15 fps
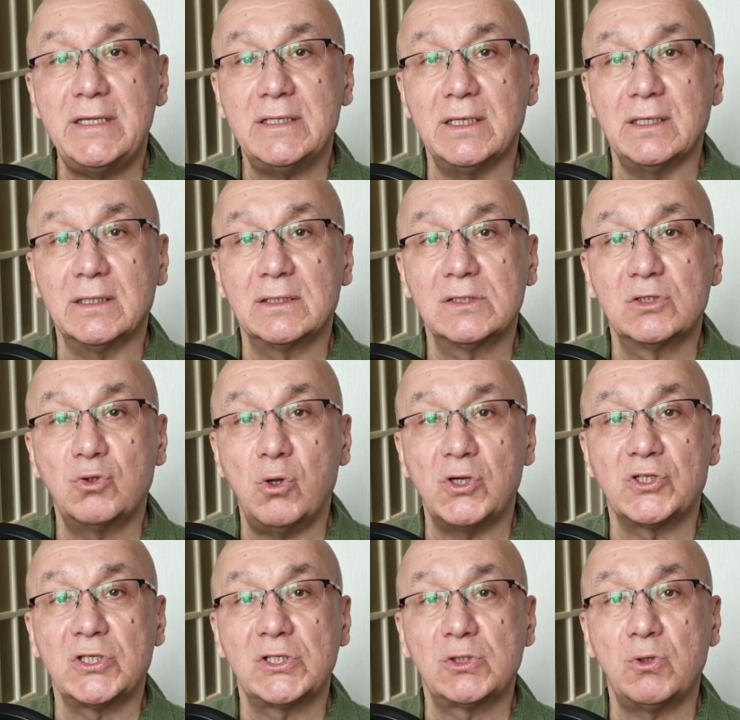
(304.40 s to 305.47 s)
it should be
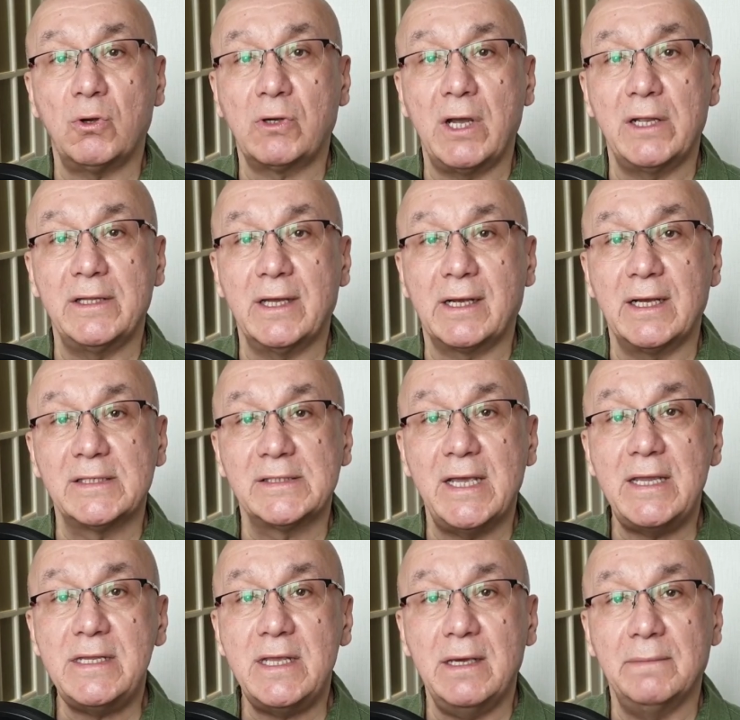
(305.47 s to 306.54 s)
noted that
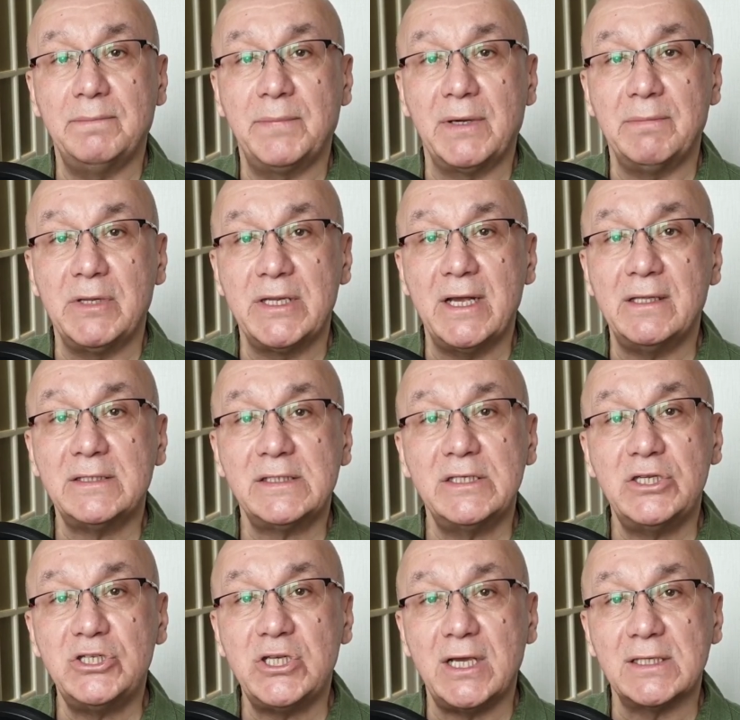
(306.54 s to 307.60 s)
such a cruel
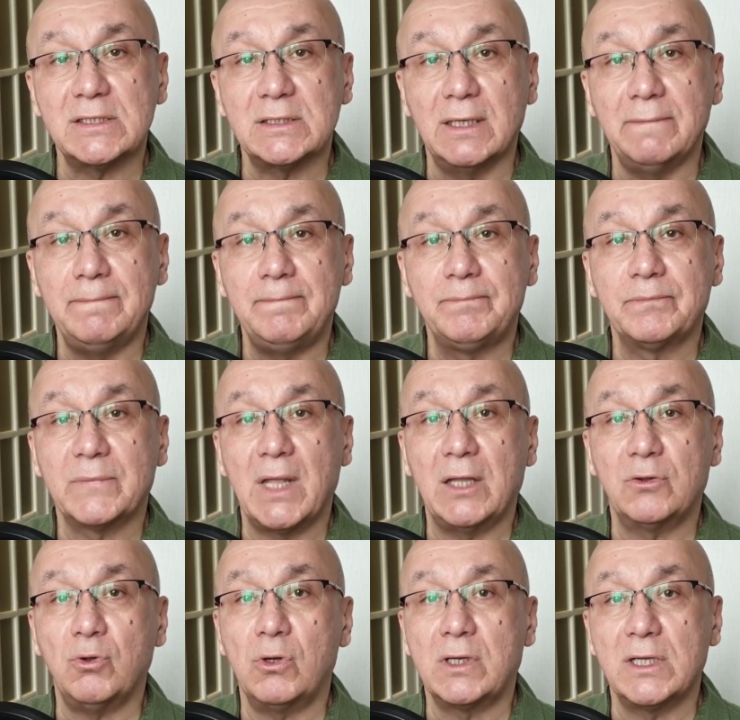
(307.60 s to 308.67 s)
punishment
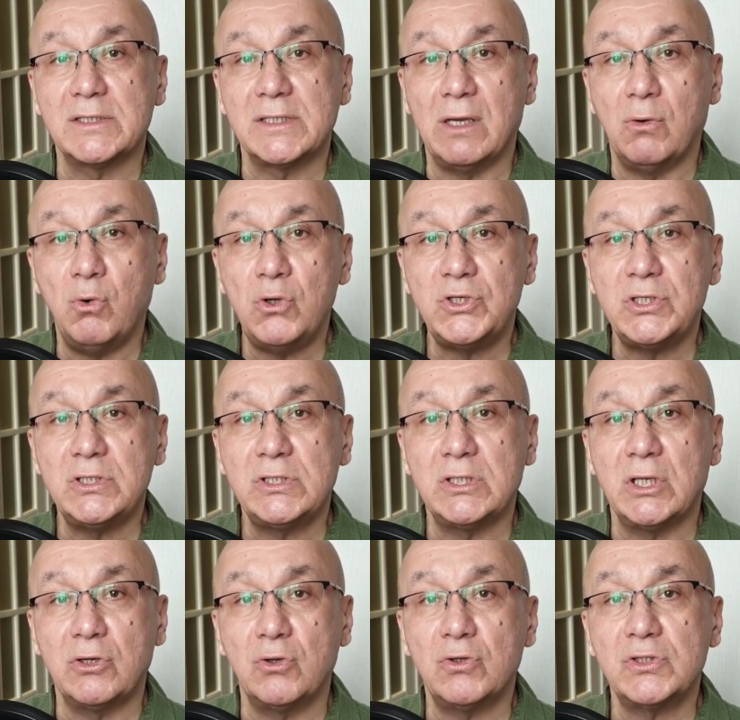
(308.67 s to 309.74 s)
was not
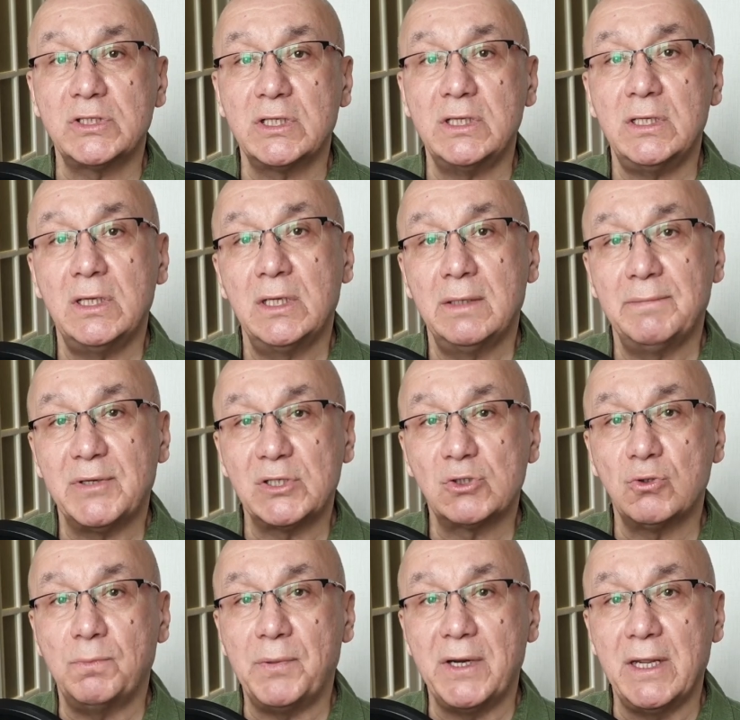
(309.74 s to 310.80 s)
often used,
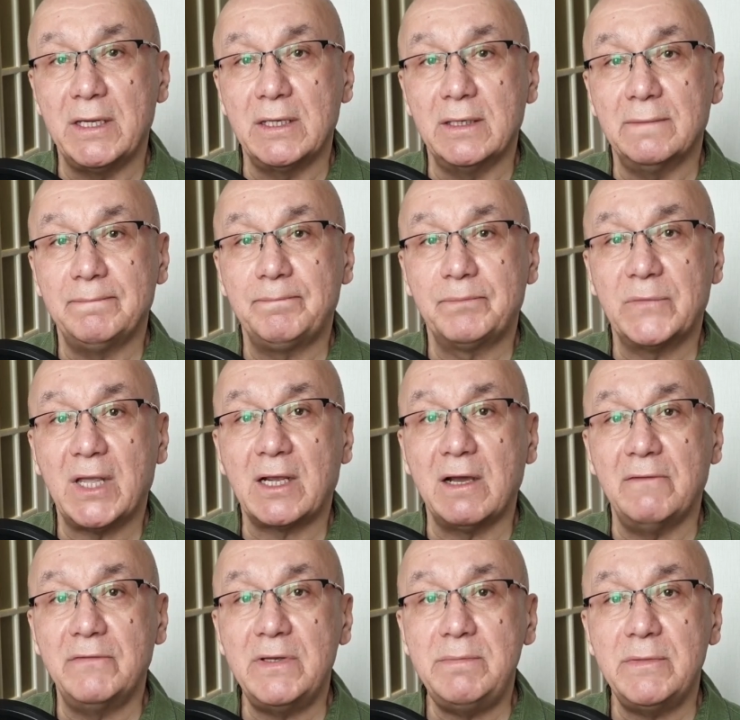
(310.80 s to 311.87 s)
but only for
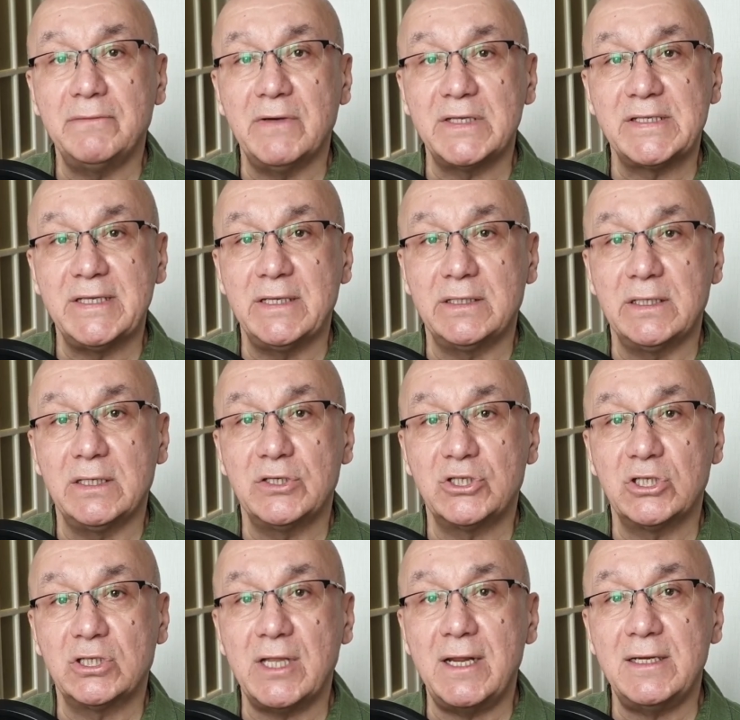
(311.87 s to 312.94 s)
very serious
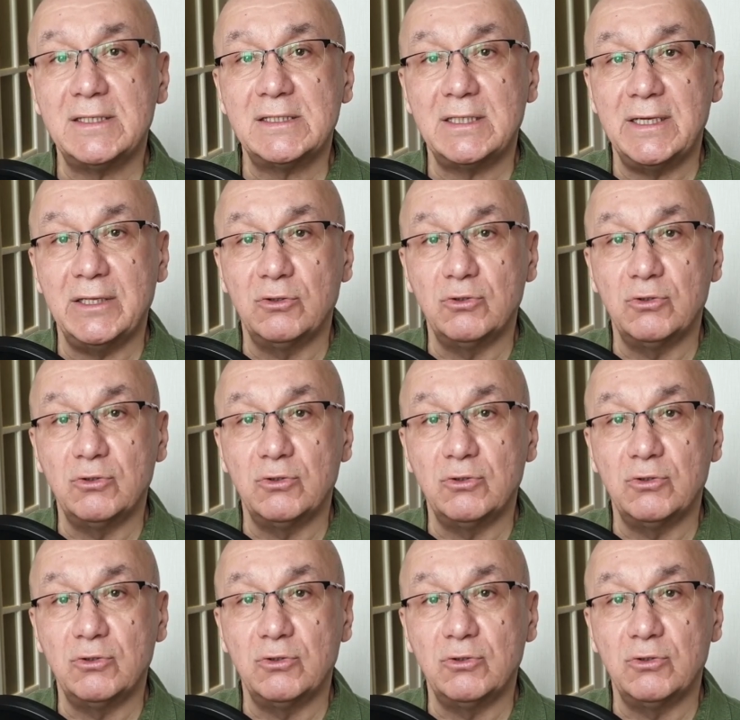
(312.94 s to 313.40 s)
crimes.